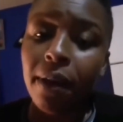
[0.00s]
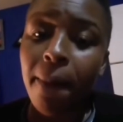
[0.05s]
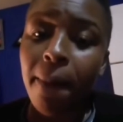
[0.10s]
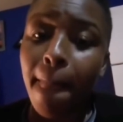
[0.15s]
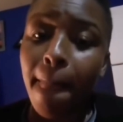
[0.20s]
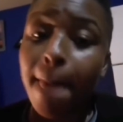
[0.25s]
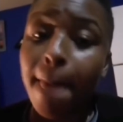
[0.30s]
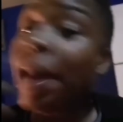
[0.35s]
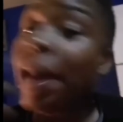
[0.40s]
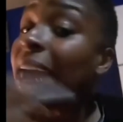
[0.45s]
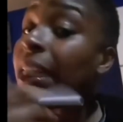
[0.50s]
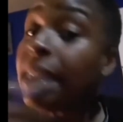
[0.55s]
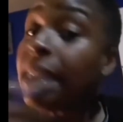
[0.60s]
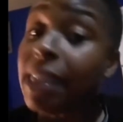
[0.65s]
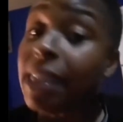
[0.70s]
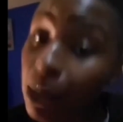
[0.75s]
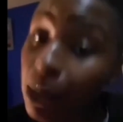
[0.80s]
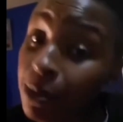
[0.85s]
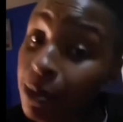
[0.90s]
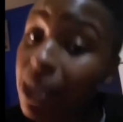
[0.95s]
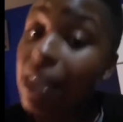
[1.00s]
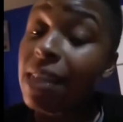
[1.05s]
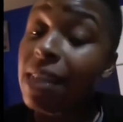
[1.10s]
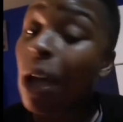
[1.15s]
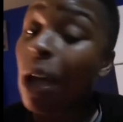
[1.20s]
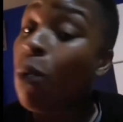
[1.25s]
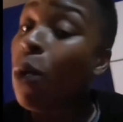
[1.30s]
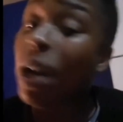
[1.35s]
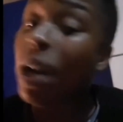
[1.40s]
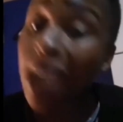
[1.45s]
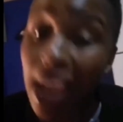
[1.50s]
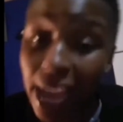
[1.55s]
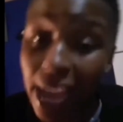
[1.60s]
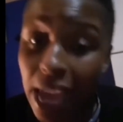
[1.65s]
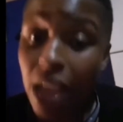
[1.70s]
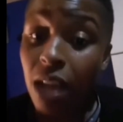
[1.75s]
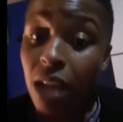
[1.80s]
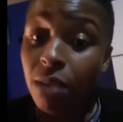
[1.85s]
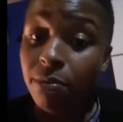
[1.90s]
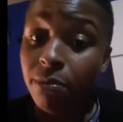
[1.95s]
by the dumpsters at 1
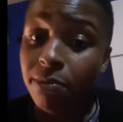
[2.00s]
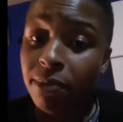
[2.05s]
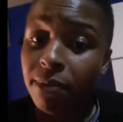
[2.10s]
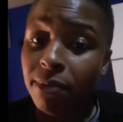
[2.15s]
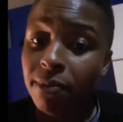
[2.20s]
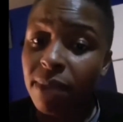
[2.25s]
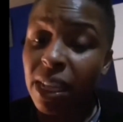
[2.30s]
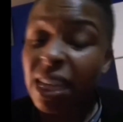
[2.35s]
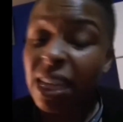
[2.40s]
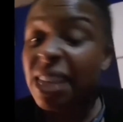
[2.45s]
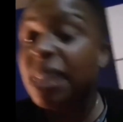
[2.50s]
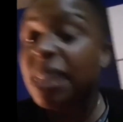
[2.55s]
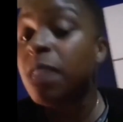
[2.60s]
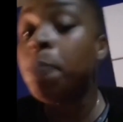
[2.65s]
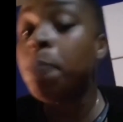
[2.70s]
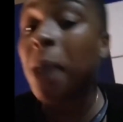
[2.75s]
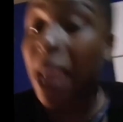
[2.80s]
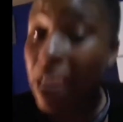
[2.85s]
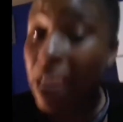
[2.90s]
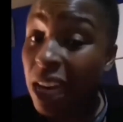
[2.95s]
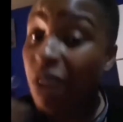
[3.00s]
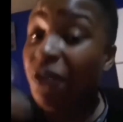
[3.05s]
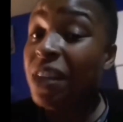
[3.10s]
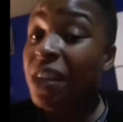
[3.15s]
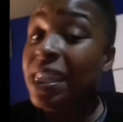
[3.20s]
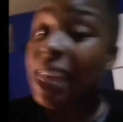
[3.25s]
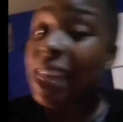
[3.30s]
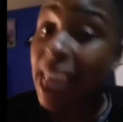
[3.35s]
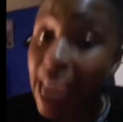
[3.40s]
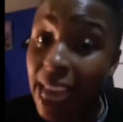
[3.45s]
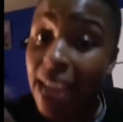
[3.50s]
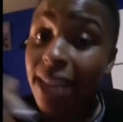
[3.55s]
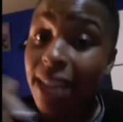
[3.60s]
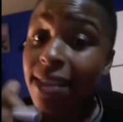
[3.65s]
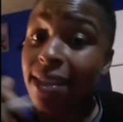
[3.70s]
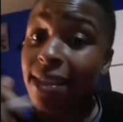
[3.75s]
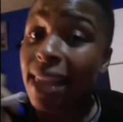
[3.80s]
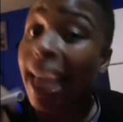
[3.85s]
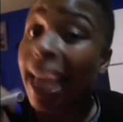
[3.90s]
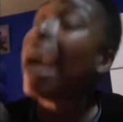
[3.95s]
a.m. spitting in fatigues
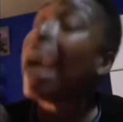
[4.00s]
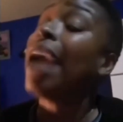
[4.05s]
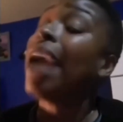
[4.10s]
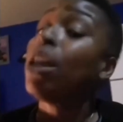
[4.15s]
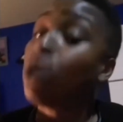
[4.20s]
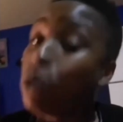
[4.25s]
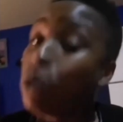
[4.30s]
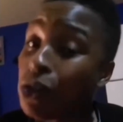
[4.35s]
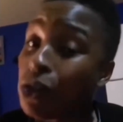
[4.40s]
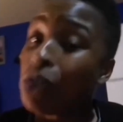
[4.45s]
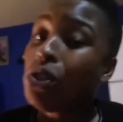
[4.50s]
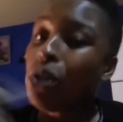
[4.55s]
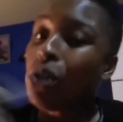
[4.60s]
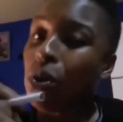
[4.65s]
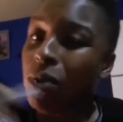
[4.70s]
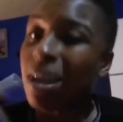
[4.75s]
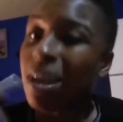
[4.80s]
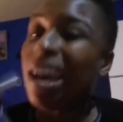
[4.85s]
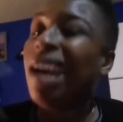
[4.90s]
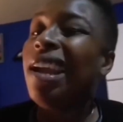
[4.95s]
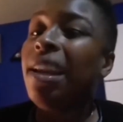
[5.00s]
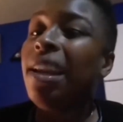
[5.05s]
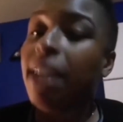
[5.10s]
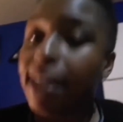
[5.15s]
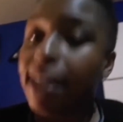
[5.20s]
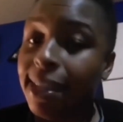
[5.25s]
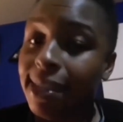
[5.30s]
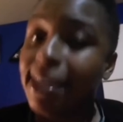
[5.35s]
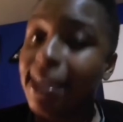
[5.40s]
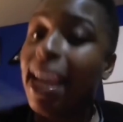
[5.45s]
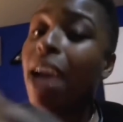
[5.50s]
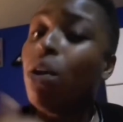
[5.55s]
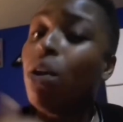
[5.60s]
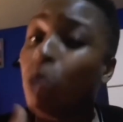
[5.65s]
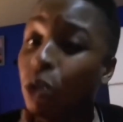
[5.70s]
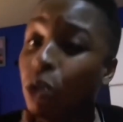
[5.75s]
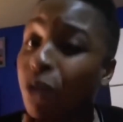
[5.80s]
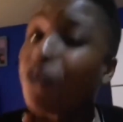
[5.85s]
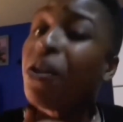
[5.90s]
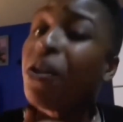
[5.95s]
like I used to do, cutting niggas down
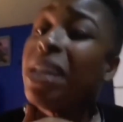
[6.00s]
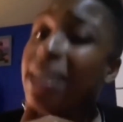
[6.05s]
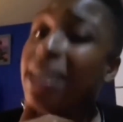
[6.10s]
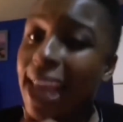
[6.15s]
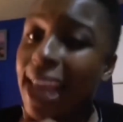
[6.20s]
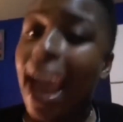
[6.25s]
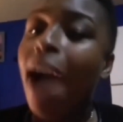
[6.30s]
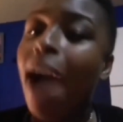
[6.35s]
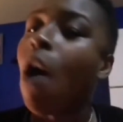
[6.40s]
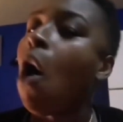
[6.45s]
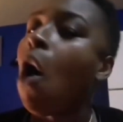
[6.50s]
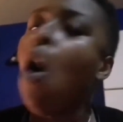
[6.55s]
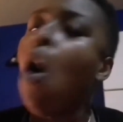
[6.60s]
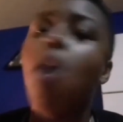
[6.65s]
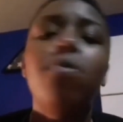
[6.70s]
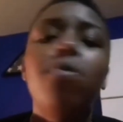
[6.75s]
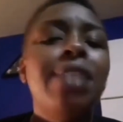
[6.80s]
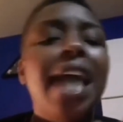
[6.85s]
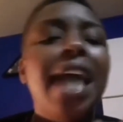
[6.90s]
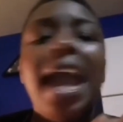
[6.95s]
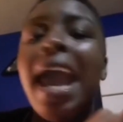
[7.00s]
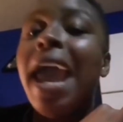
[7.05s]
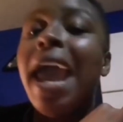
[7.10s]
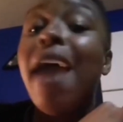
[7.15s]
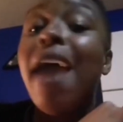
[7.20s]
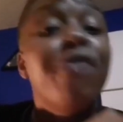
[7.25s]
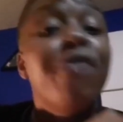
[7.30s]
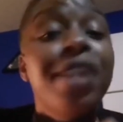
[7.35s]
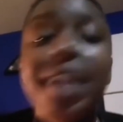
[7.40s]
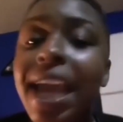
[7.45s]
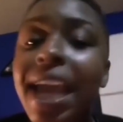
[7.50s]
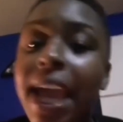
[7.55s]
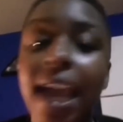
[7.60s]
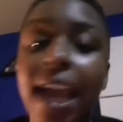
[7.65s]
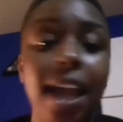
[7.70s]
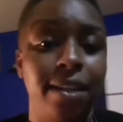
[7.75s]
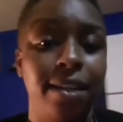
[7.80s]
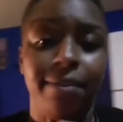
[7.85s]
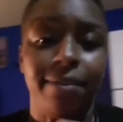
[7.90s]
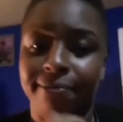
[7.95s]
on freestyle all day, every day.
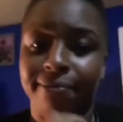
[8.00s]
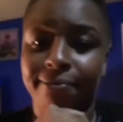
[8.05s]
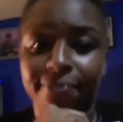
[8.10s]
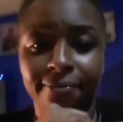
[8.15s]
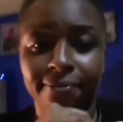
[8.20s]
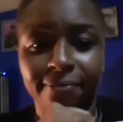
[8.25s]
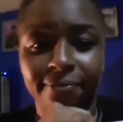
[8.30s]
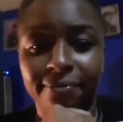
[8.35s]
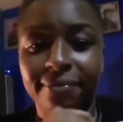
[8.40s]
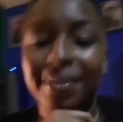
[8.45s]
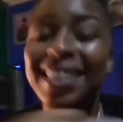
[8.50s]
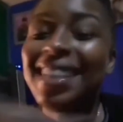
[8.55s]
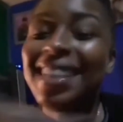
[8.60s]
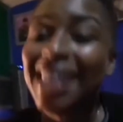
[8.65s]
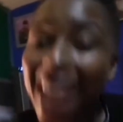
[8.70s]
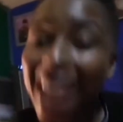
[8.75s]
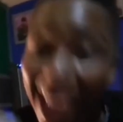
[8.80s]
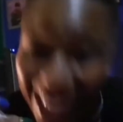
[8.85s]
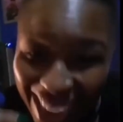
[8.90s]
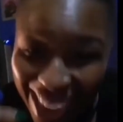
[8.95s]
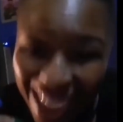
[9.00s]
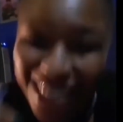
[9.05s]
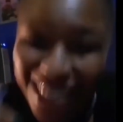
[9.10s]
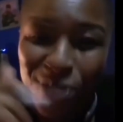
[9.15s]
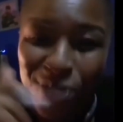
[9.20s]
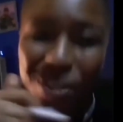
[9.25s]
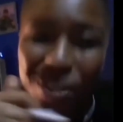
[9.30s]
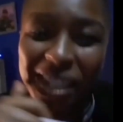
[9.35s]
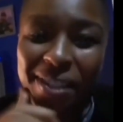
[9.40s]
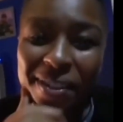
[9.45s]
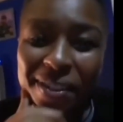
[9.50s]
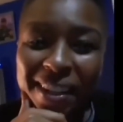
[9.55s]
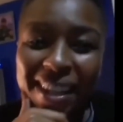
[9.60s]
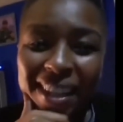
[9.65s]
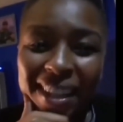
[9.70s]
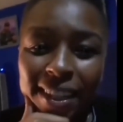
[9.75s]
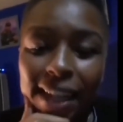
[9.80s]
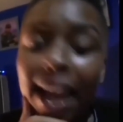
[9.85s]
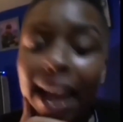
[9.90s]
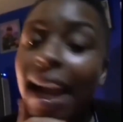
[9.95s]
See, that got street cred.
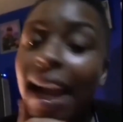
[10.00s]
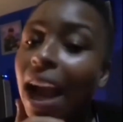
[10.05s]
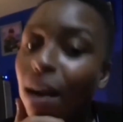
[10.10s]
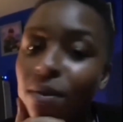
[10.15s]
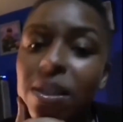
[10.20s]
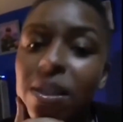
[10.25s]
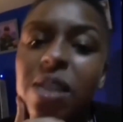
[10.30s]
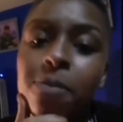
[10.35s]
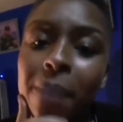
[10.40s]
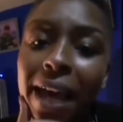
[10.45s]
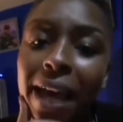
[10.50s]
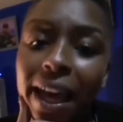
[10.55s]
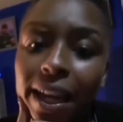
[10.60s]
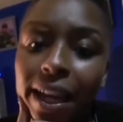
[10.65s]
That got respect.